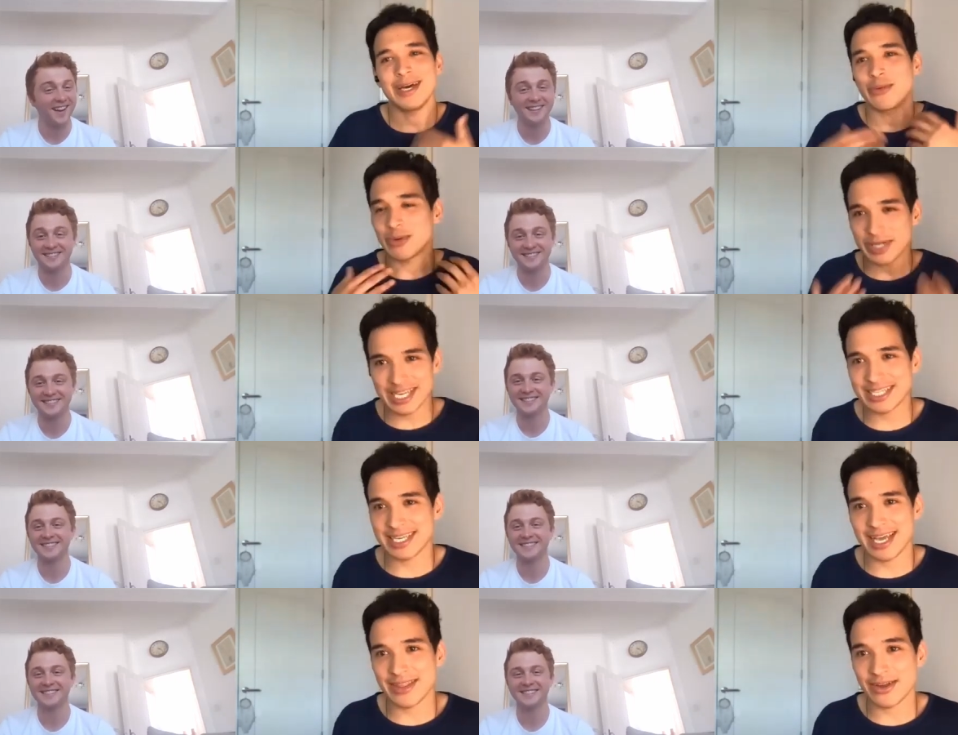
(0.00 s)
Speaker 1: We will get
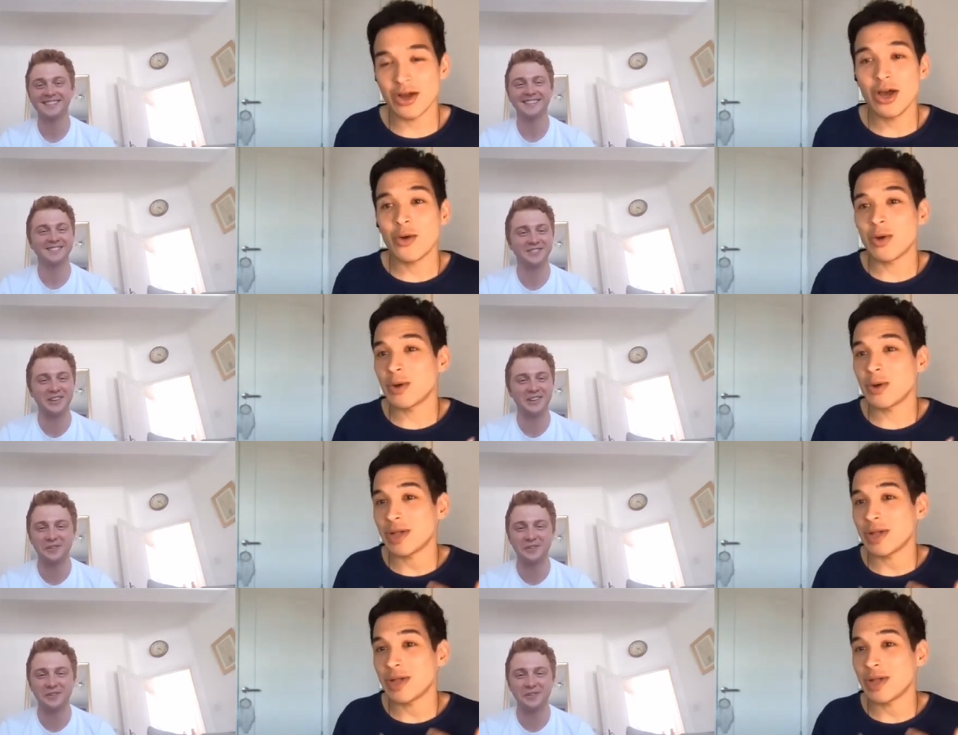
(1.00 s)
together. We
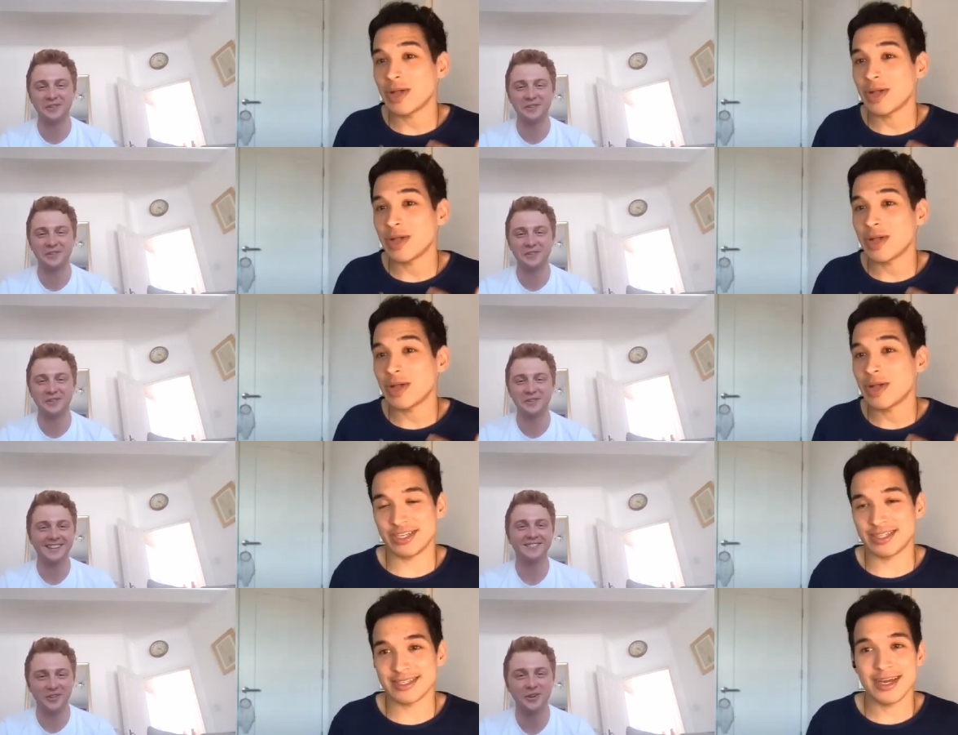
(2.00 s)
will ask we will. More,
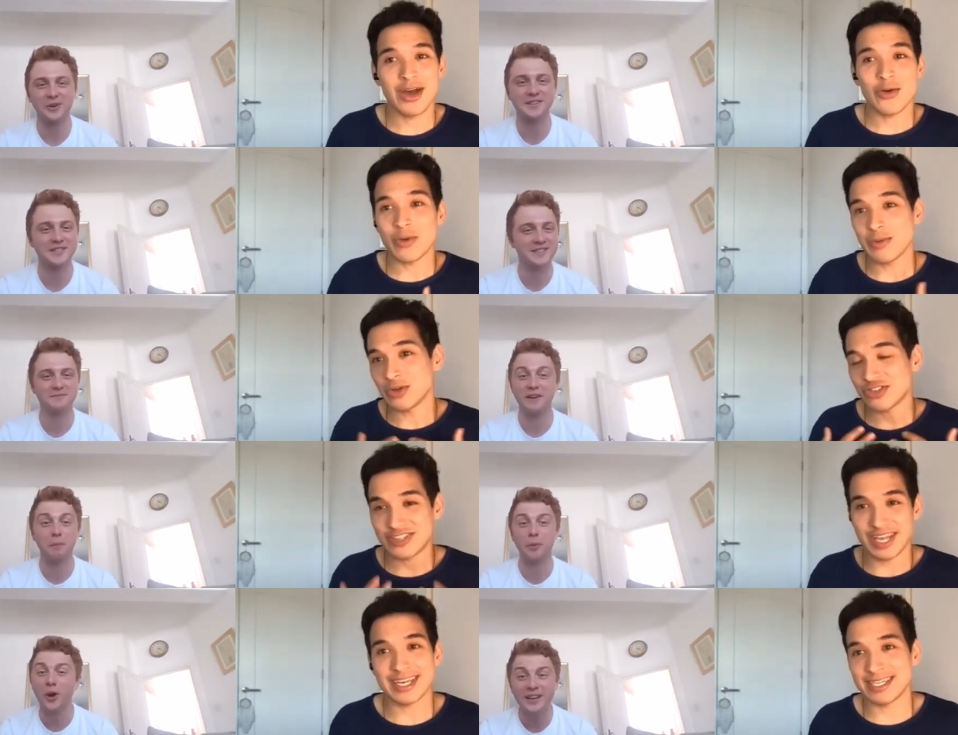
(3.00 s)
questions. more, questions. We will
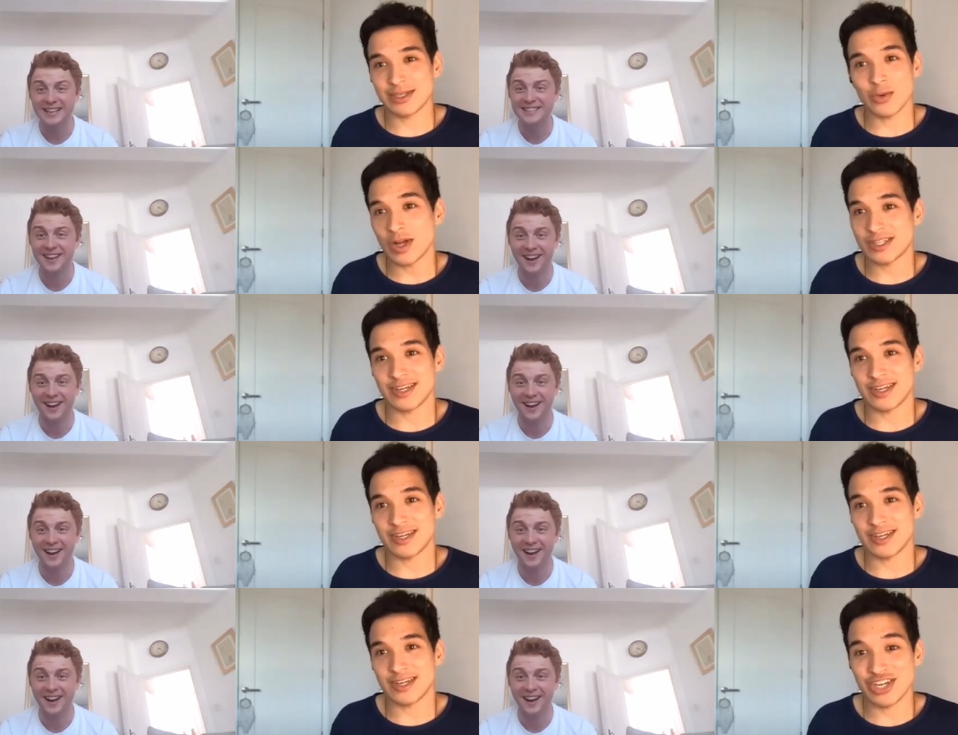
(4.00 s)
send it to
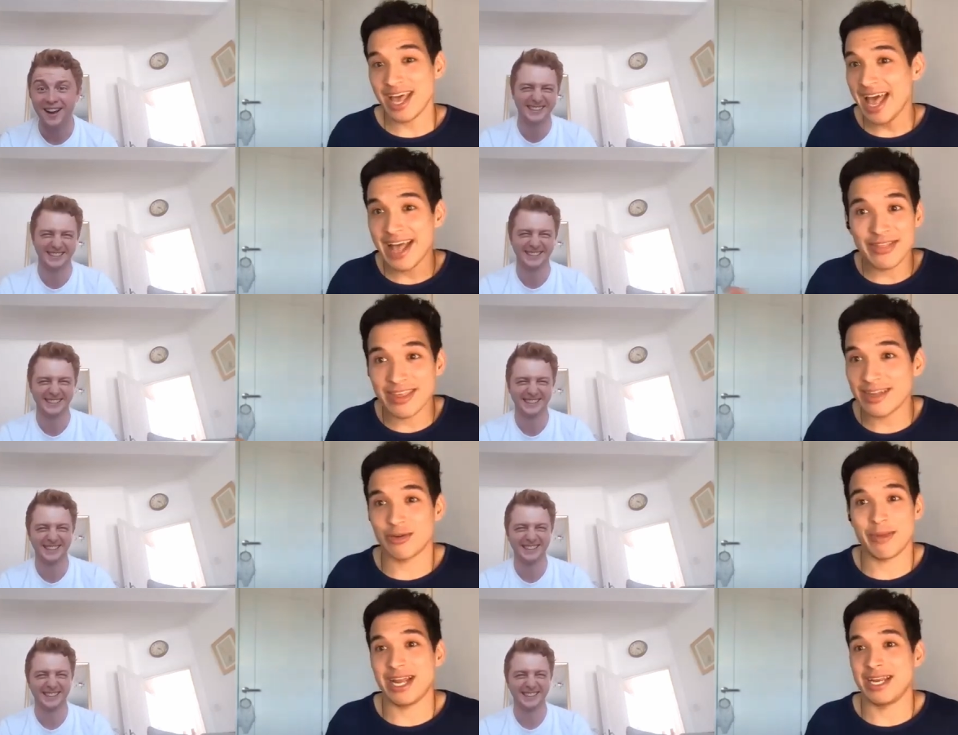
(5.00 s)
WhatsOnStage and
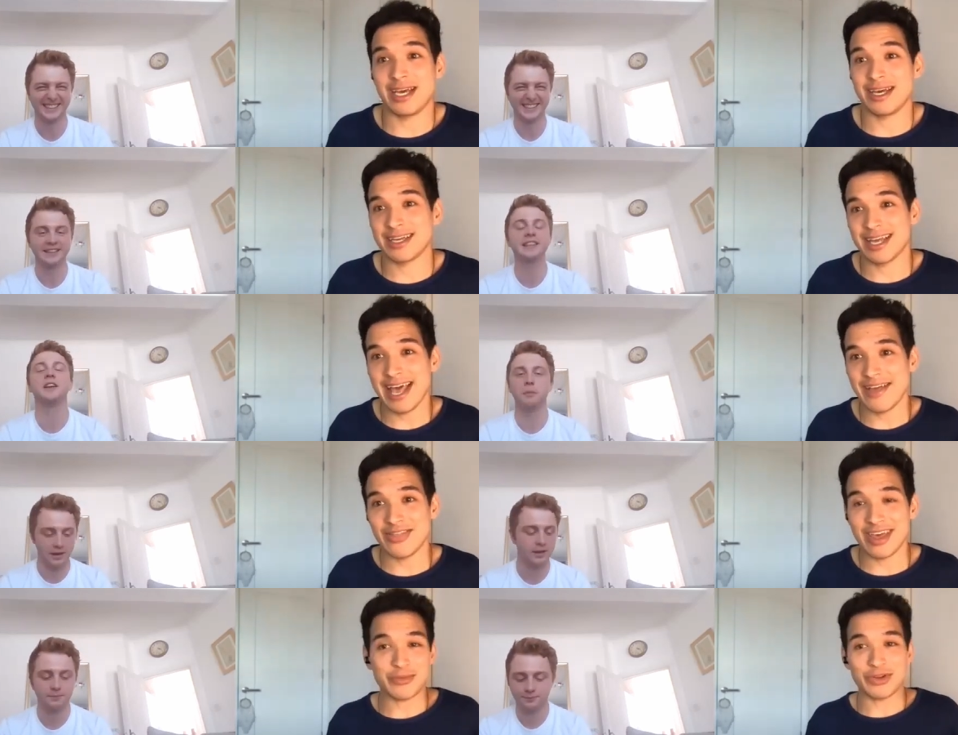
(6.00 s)
TheaterMania, and Theater they